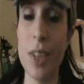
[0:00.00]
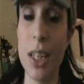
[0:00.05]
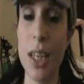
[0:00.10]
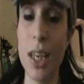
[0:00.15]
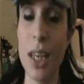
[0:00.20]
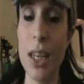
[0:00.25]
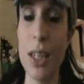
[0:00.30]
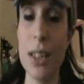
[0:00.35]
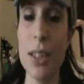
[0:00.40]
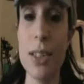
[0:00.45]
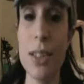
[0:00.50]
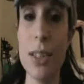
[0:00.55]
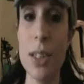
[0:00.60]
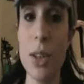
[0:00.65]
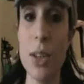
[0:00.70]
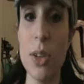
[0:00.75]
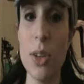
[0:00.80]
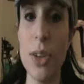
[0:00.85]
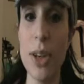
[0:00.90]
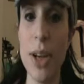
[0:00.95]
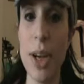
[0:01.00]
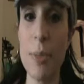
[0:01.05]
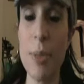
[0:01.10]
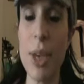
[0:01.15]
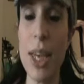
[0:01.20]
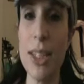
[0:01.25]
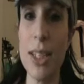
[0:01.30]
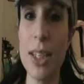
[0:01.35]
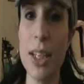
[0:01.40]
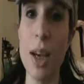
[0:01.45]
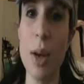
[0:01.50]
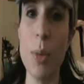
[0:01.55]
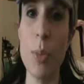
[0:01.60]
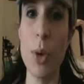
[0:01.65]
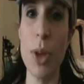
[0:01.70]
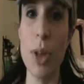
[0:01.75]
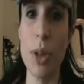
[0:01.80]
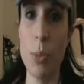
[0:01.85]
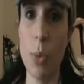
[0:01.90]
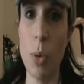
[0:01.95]
Yeah, so I'm ending up
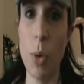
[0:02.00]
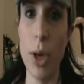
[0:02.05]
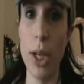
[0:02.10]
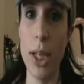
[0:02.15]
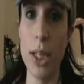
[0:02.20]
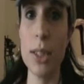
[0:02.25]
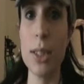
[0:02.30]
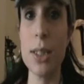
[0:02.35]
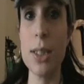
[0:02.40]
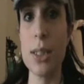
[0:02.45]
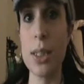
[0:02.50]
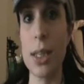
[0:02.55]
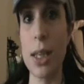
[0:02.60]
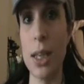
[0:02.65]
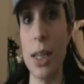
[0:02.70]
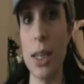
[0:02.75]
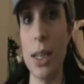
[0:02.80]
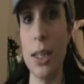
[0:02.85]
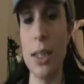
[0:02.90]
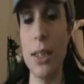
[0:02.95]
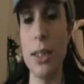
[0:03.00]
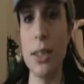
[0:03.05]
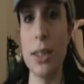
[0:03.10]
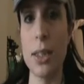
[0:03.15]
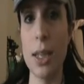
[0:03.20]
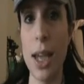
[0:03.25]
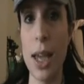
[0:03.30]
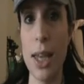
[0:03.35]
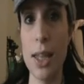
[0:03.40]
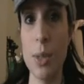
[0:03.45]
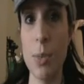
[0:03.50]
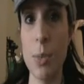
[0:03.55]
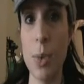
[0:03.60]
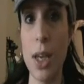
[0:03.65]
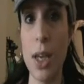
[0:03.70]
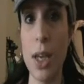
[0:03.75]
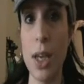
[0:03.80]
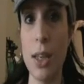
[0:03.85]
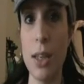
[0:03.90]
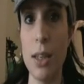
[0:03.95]
with points, and I had to
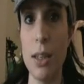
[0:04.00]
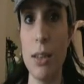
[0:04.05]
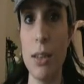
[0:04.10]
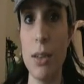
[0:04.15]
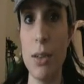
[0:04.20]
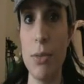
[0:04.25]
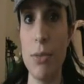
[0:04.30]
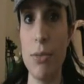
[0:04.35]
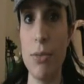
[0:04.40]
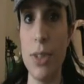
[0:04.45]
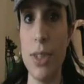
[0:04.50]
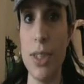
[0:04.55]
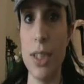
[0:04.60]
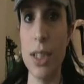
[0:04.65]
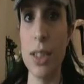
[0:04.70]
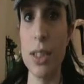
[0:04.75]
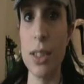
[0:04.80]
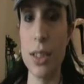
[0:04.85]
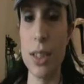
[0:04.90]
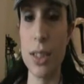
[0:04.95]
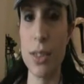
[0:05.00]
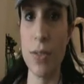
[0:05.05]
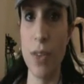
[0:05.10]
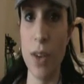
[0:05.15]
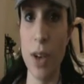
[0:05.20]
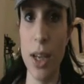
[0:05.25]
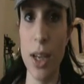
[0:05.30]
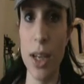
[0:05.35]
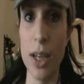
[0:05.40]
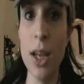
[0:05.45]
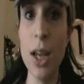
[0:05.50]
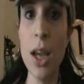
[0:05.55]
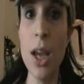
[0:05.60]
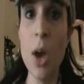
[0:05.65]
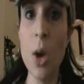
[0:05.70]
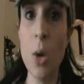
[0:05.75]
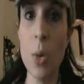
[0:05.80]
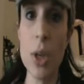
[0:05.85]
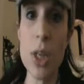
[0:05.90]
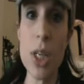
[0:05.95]
pay a ridiculous fine,
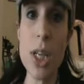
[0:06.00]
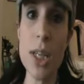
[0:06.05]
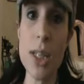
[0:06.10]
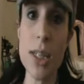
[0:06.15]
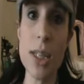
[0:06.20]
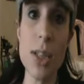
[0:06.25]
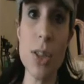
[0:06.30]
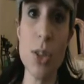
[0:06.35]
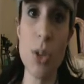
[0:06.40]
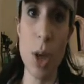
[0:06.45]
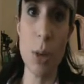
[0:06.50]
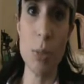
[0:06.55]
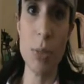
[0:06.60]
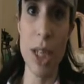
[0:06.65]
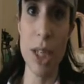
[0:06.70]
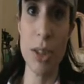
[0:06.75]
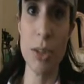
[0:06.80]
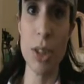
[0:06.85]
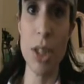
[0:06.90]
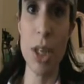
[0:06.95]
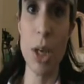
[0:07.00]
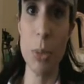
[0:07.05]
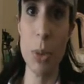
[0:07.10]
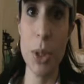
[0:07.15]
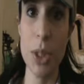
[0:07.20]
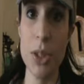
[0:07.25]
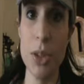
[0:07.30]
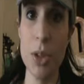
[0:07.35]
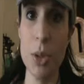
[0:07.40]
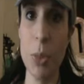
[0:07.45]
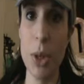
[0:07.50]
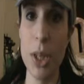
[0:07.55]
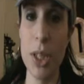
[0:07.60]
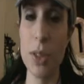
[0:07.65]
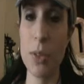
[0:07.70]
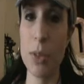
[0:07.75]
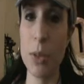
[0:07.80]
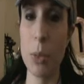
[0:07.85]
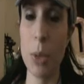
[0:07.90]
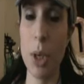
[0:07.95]
which he did drop down a couple of
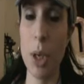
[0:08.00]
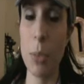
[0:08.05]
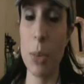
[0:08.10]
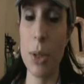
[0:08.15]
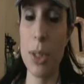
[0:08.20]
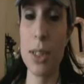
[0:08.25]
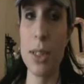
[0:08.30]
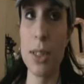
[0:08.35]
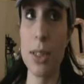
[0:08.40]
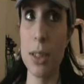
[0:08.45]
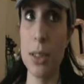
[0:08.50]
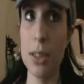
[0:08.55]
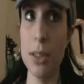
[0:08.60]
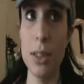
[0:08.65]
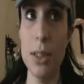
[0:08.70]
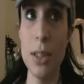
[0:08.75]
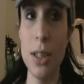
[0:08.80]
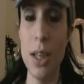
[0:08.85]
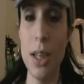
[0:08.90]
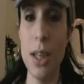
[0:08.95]
$100 for me, but still,